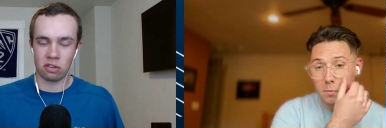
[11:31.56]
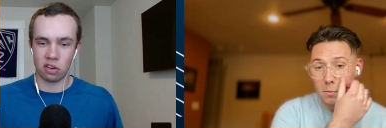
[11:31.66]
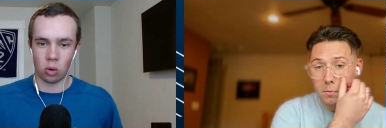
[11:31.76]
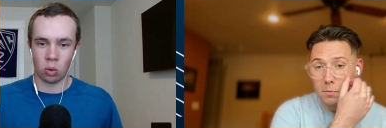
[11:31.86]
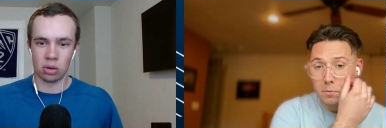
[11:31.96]
Speaker 1: for
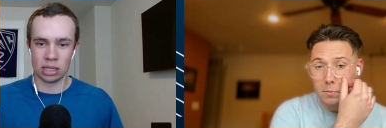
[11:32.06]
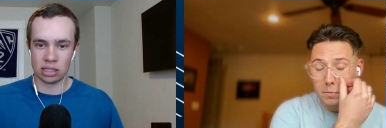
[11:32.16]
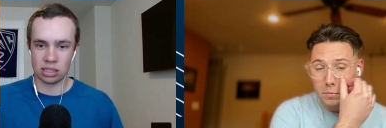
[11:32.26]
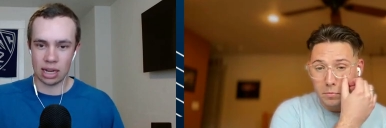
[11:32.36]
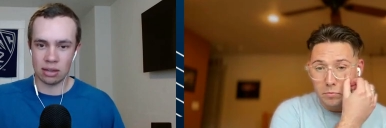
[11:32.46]
Oregon
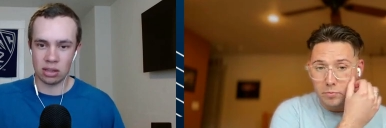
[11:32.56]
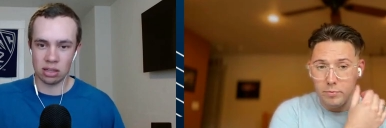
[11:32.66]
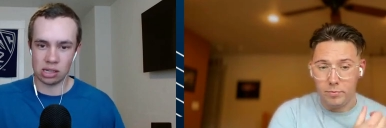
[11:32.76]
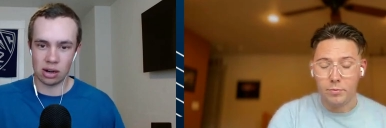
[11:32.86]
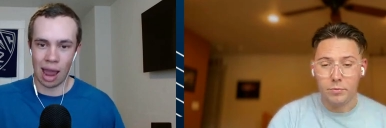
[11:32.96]
State
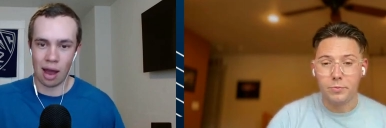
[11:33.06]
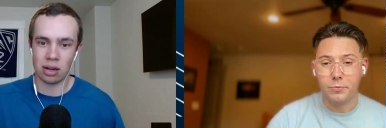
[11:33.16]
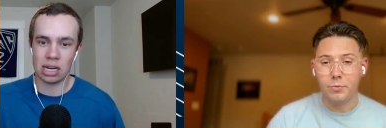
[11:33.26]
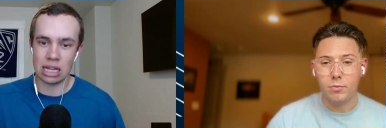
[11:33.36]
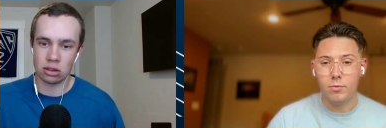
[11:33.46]
this year. How did
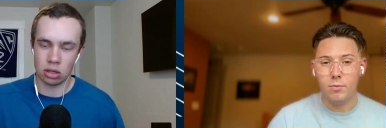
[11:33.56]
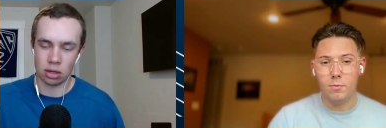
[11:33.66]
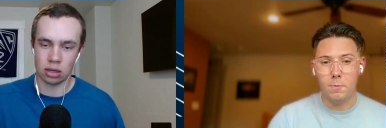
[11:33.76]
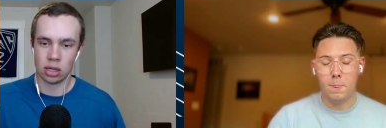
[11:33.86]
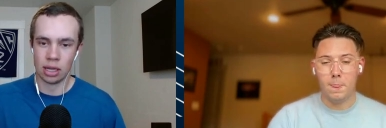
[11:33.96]
he
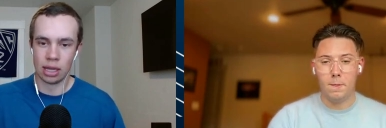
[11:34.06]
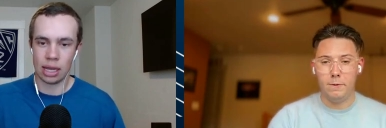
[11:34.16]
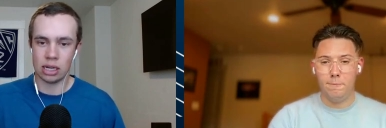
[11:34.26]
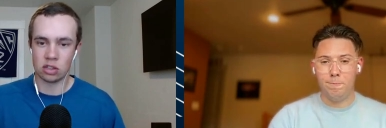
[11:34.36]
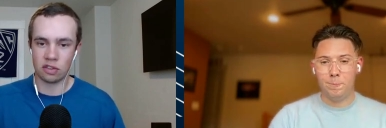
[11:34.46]
look
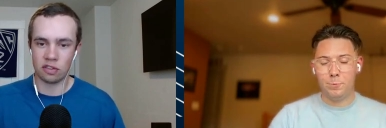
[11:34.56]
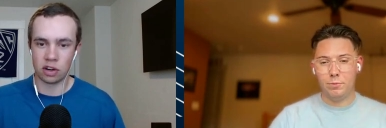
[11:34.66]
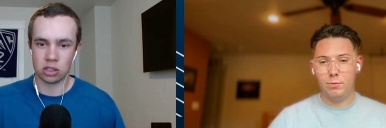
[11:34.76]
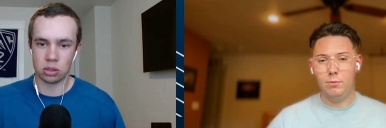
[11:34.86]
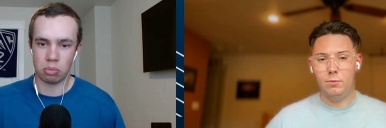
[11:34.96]
in his
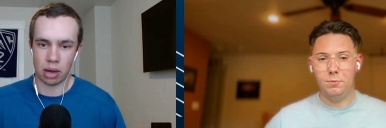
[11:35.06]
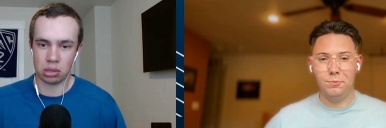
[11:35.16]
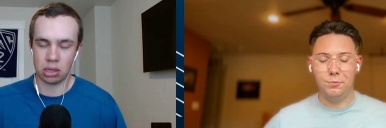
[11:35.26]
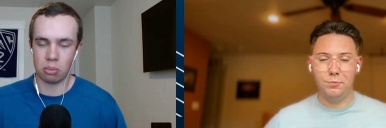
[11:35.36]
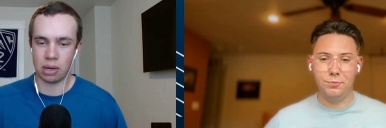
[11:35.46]
first
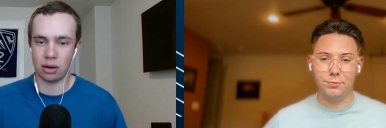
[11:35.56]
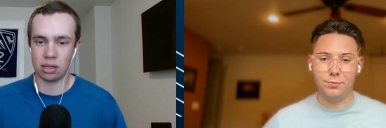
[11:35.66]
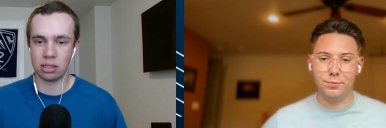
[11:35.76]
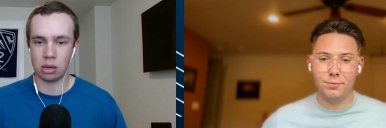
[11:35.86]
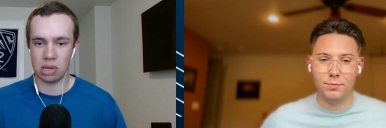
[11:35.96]
public
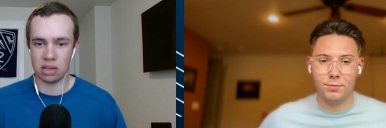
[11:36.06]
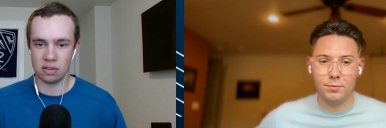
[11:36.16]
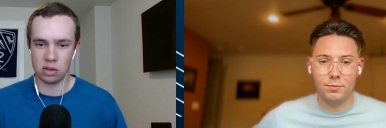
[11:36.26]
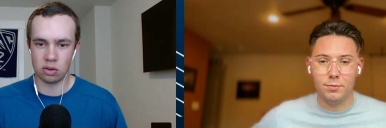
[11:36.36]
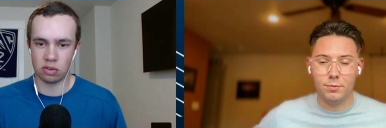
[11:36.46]
appearance in a Beavs
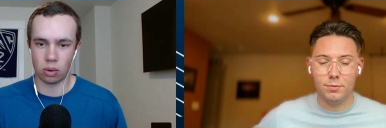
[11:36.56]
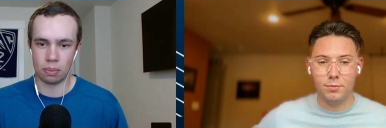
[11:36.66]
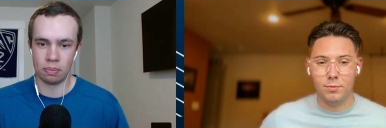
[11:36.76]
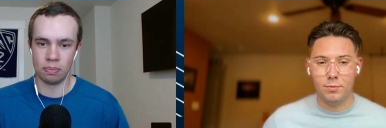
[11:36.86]
uniform?